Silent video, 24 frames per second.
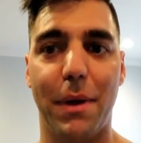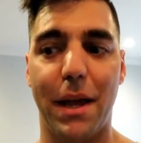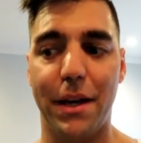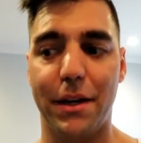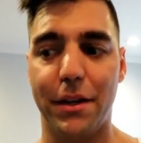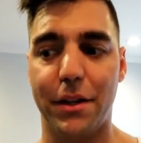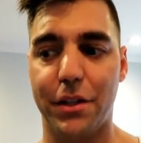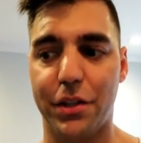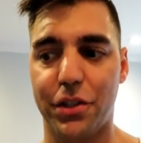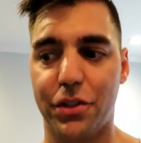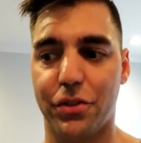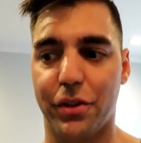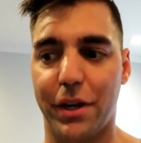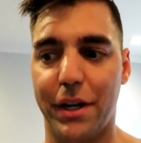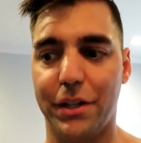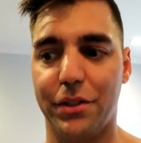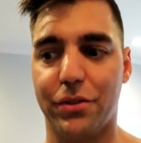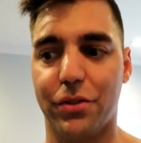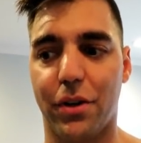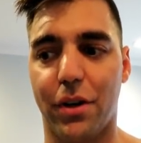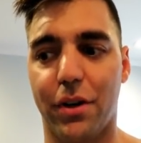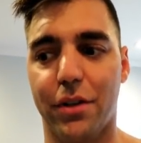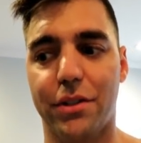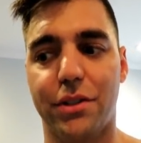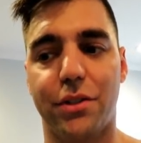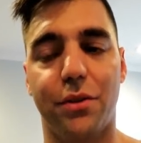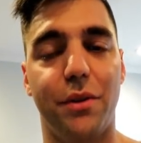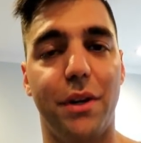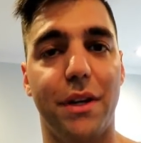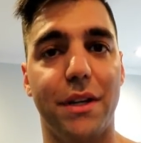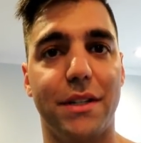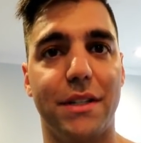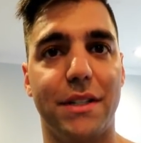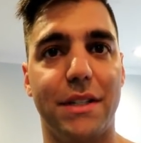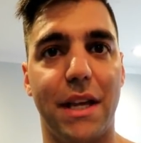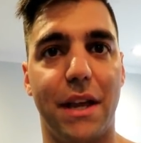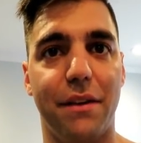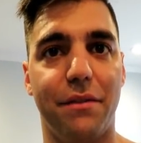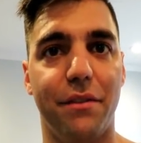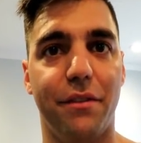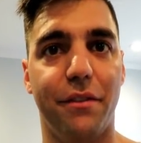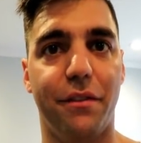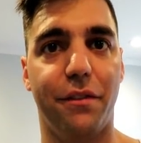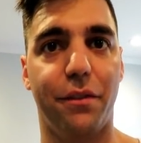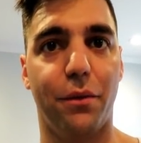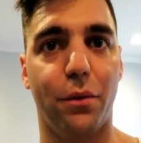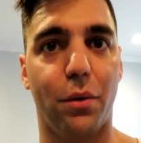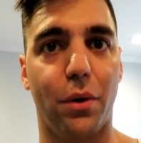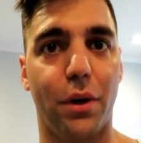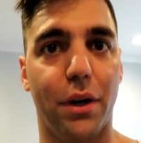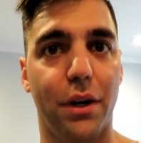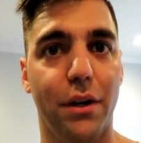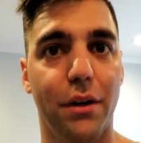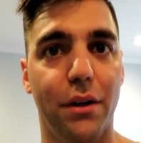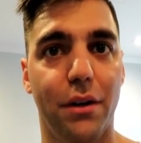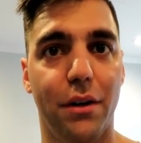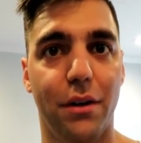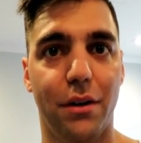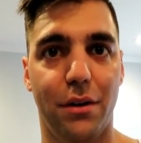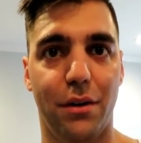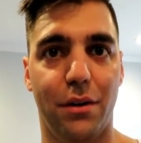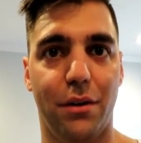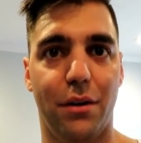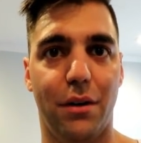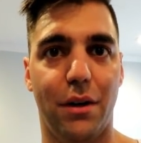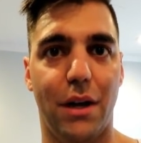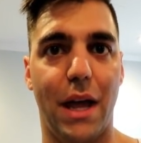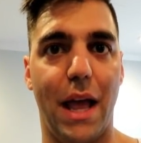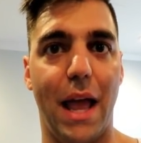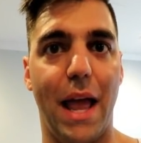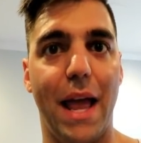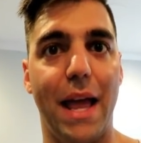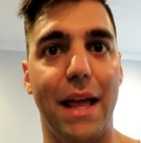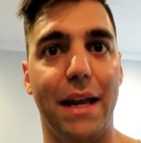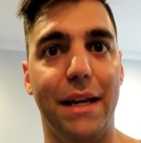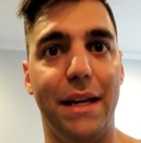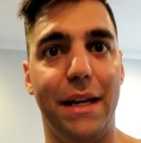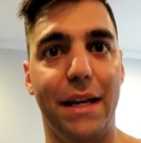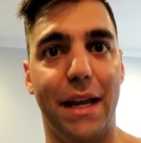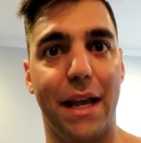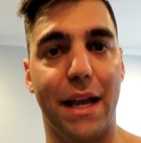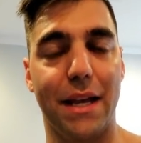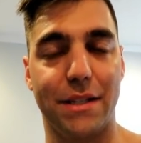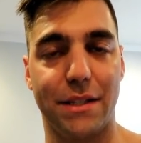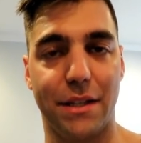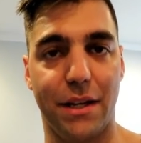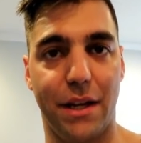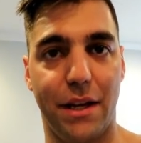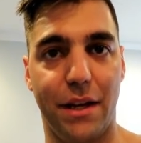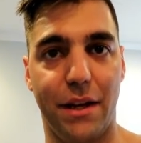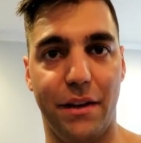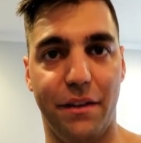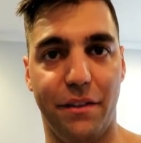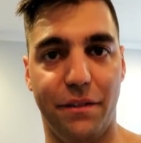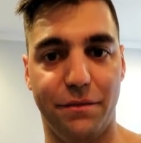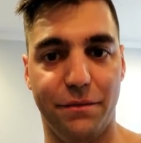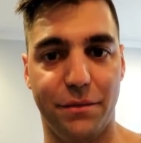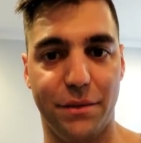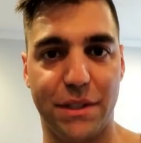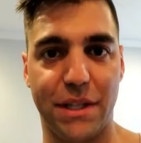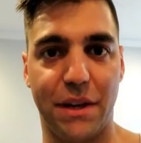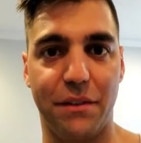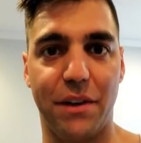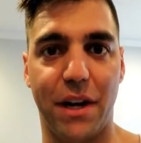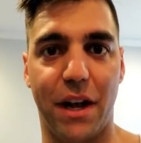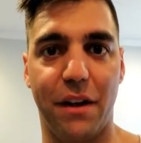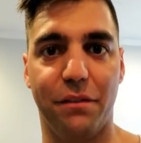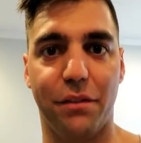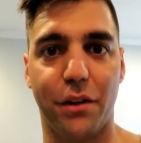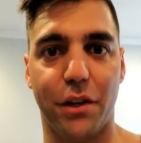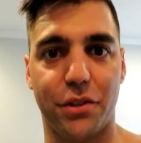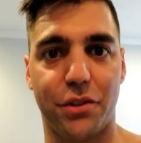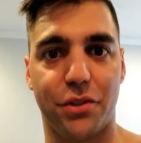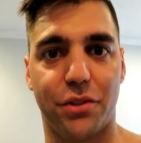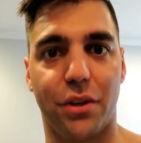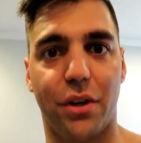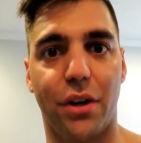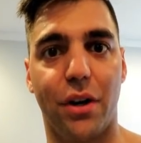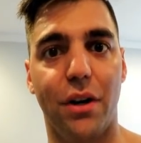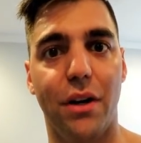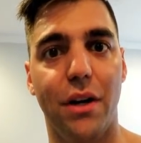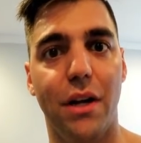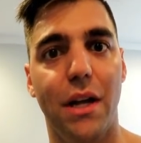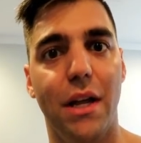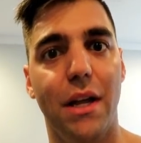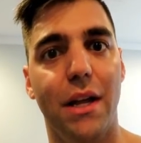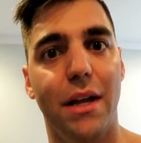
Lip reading: end of the straight draw, so he has 7-4, and he has a 7 high flush draw.